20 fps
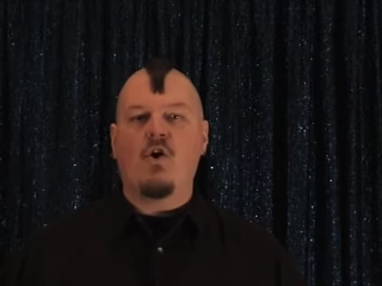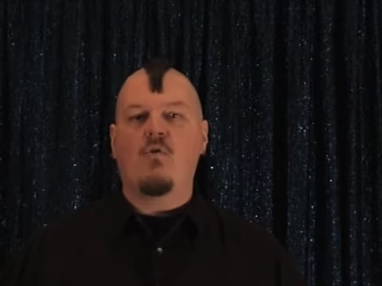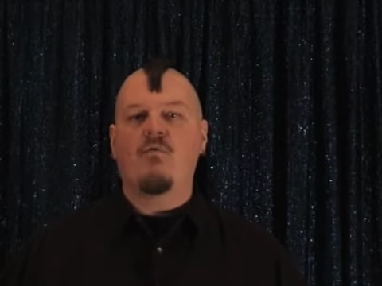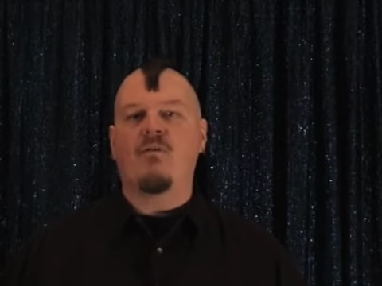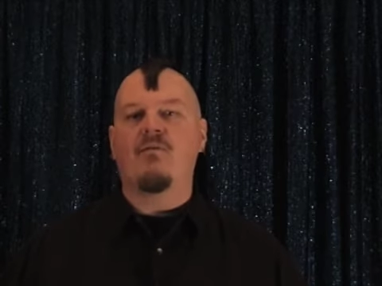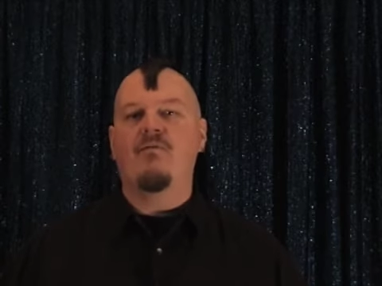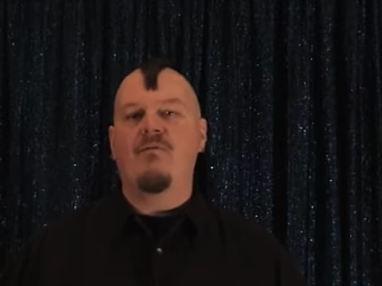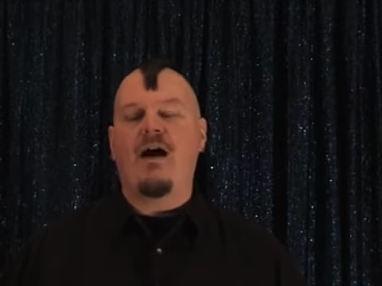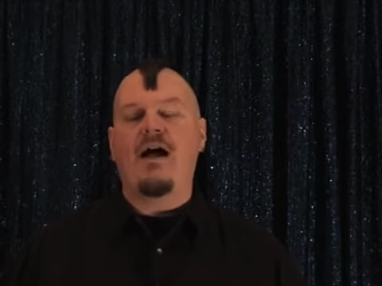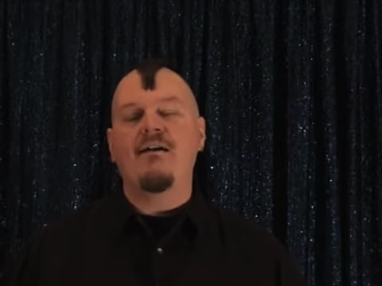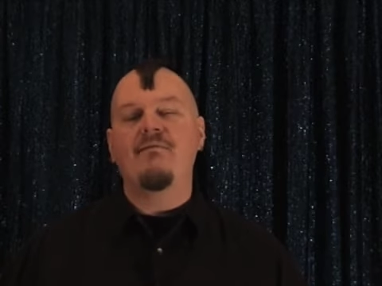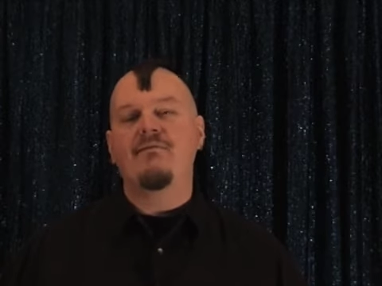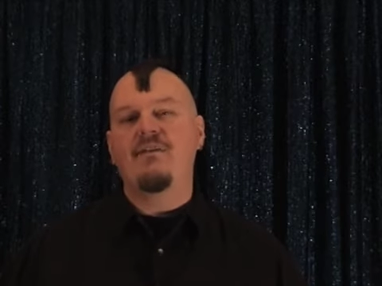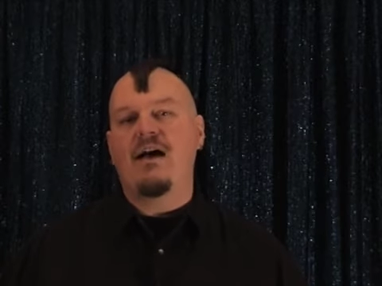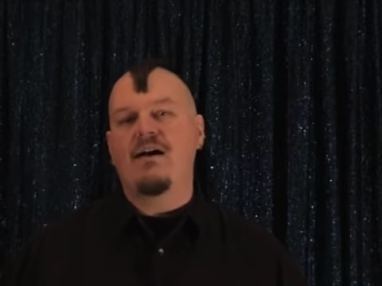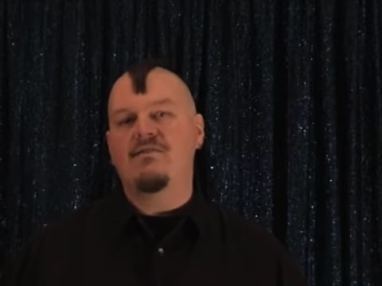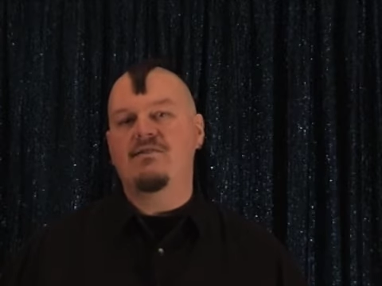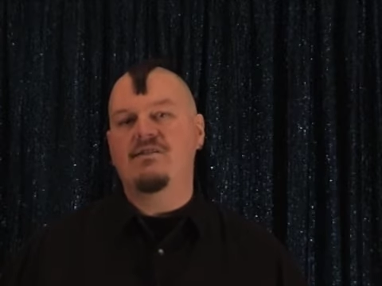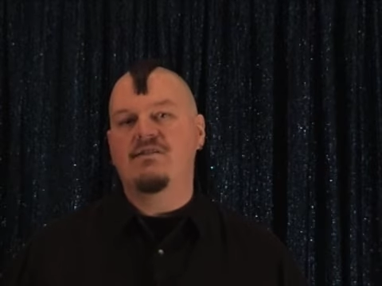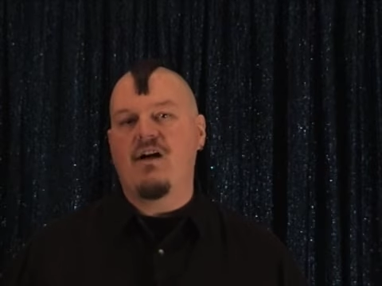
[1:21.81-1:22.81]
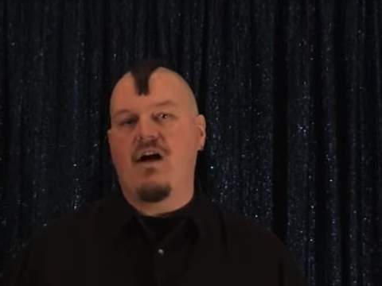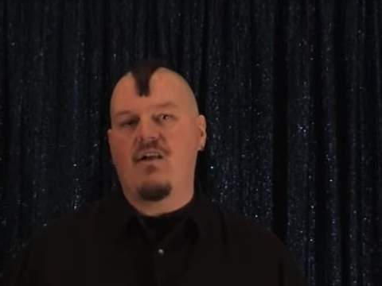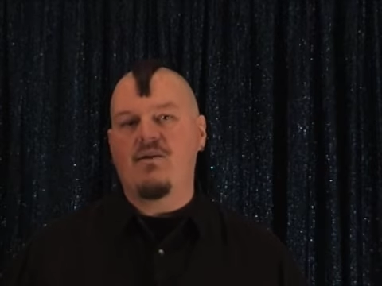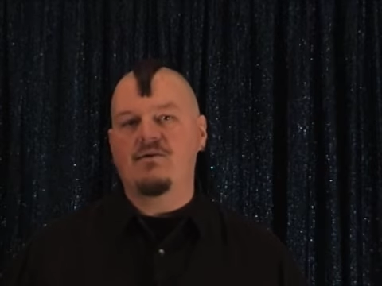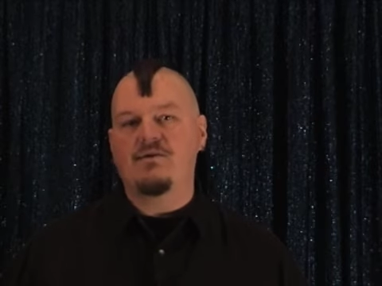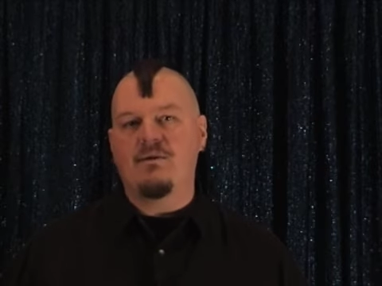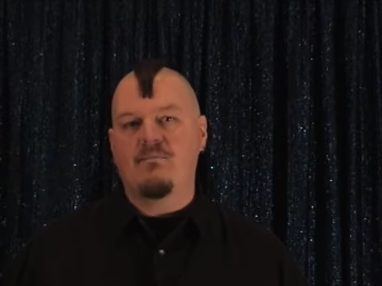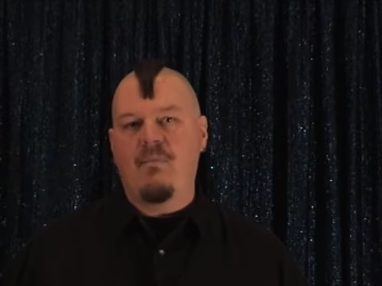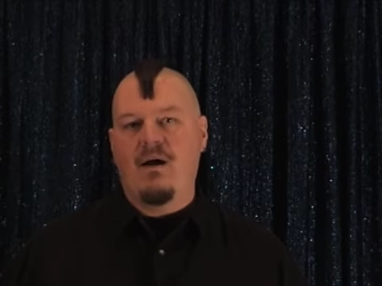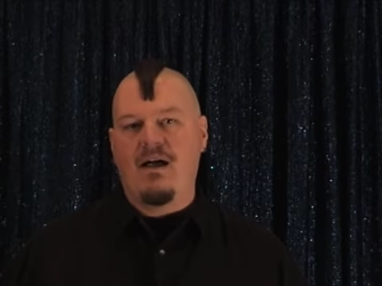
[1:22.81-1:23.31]
over
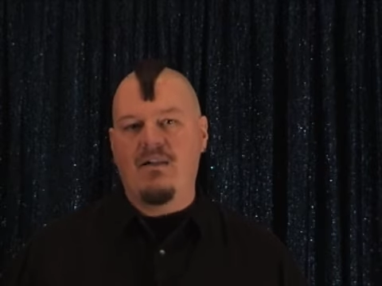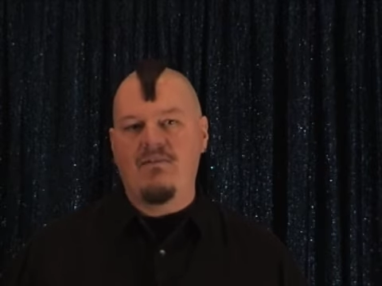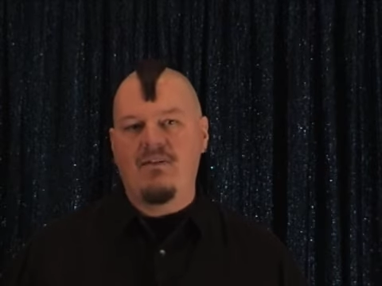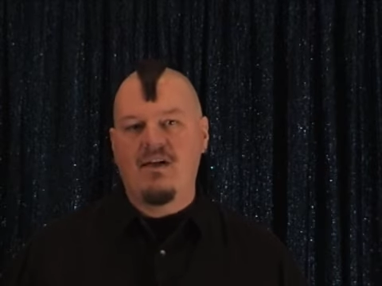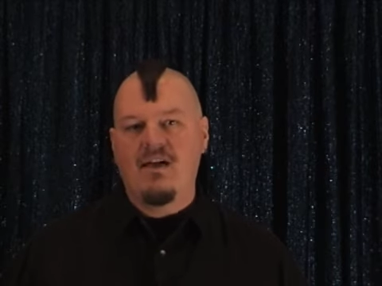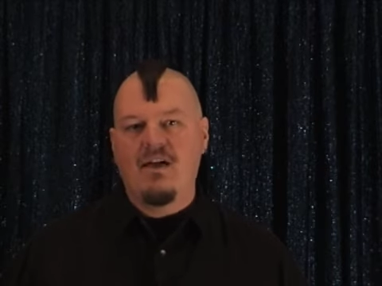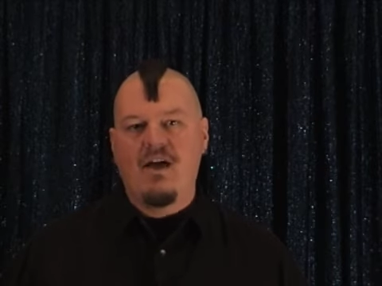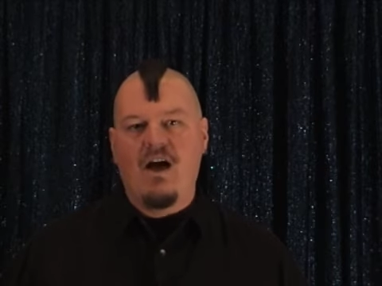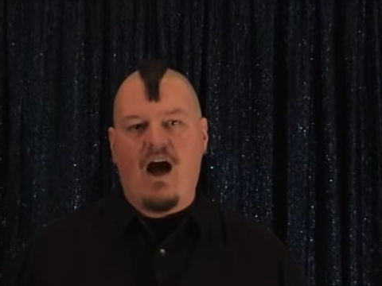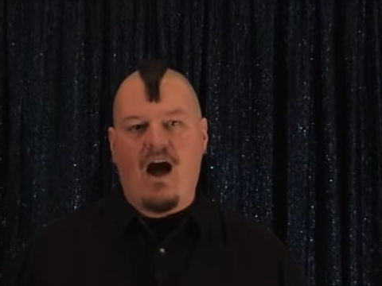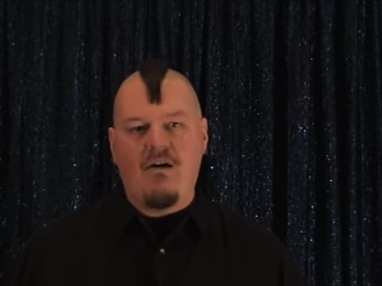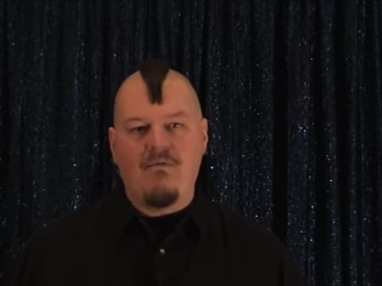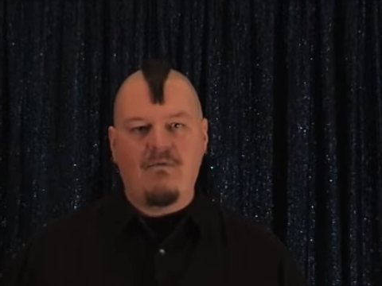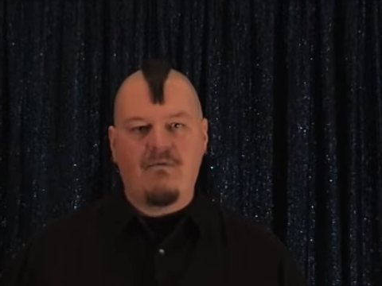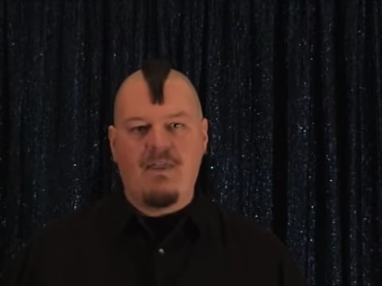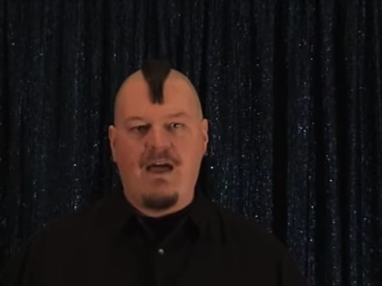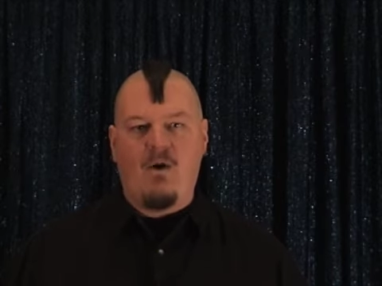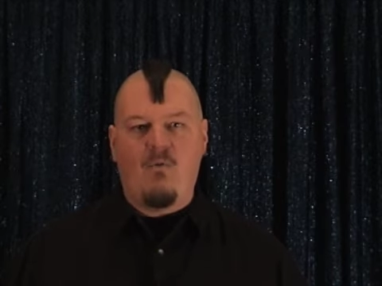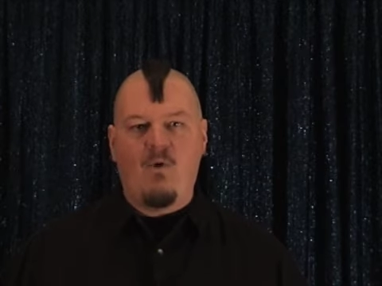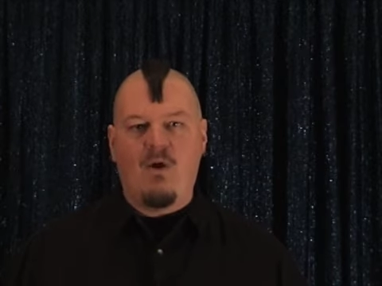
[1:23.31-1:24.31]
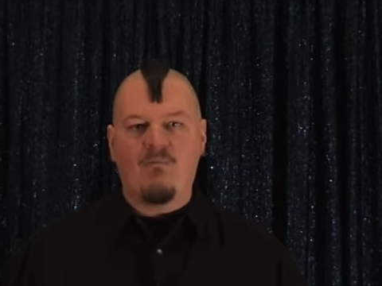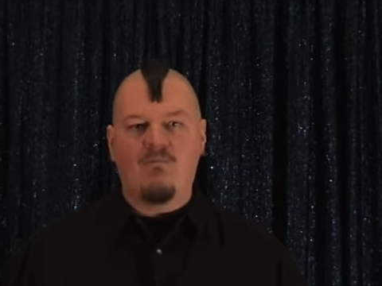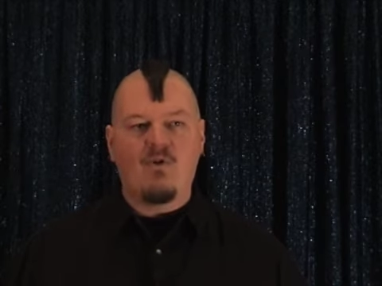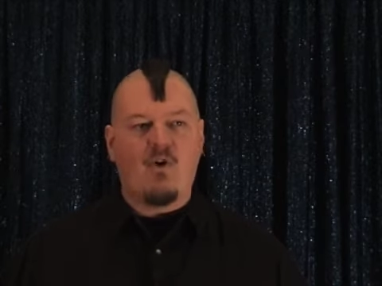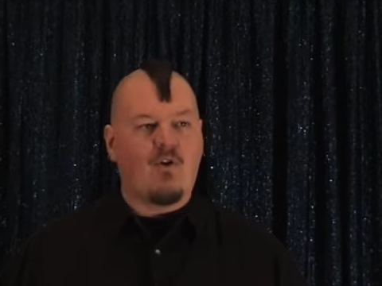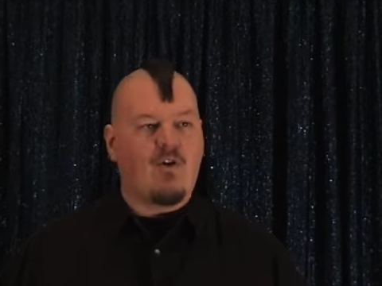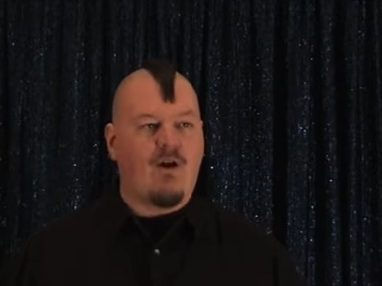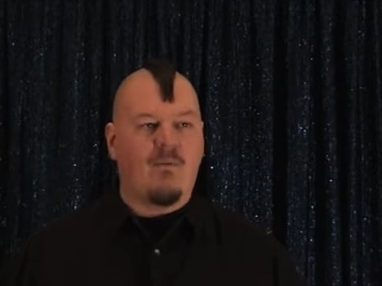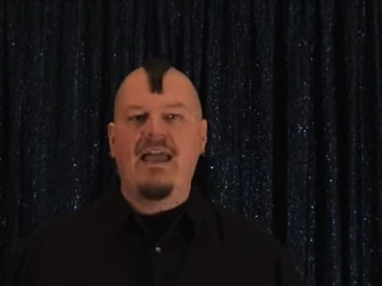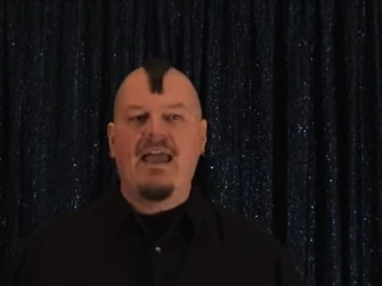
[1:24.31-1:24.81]
$5,000 a month off of that one
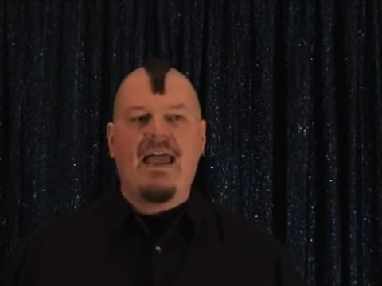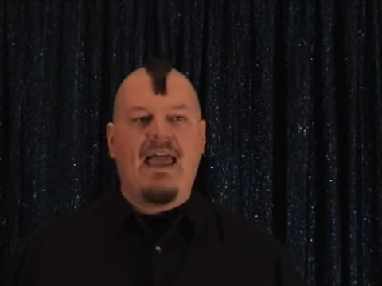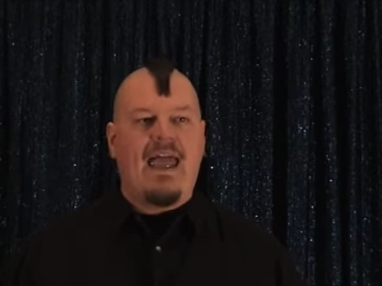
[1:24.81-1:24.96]
program.